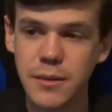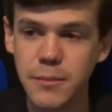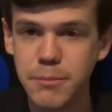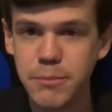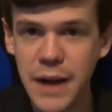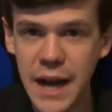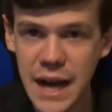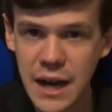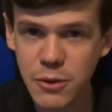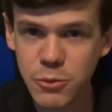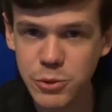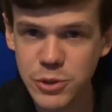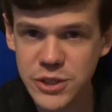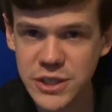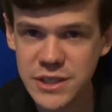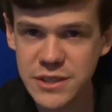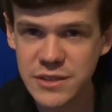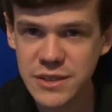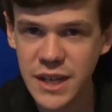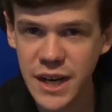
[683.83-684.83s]
backwards
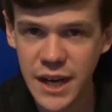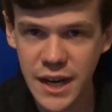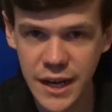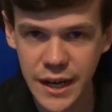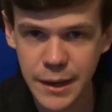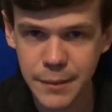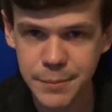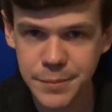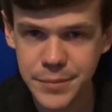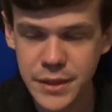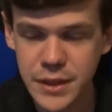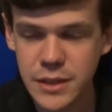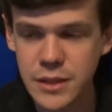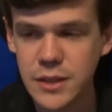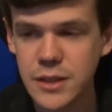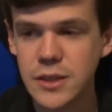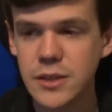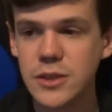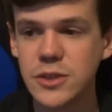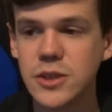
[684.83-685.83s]
in time
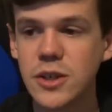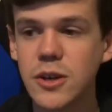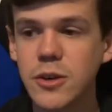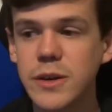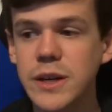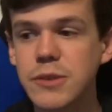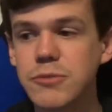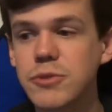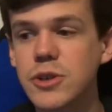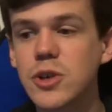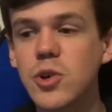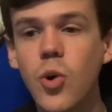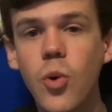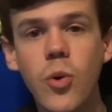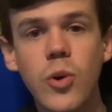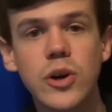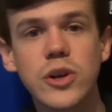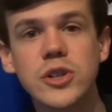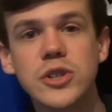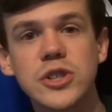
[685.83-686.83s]
so it
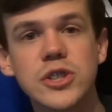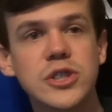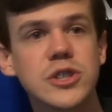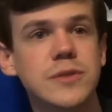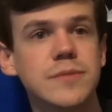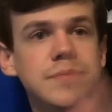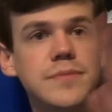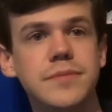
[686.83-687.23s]
records,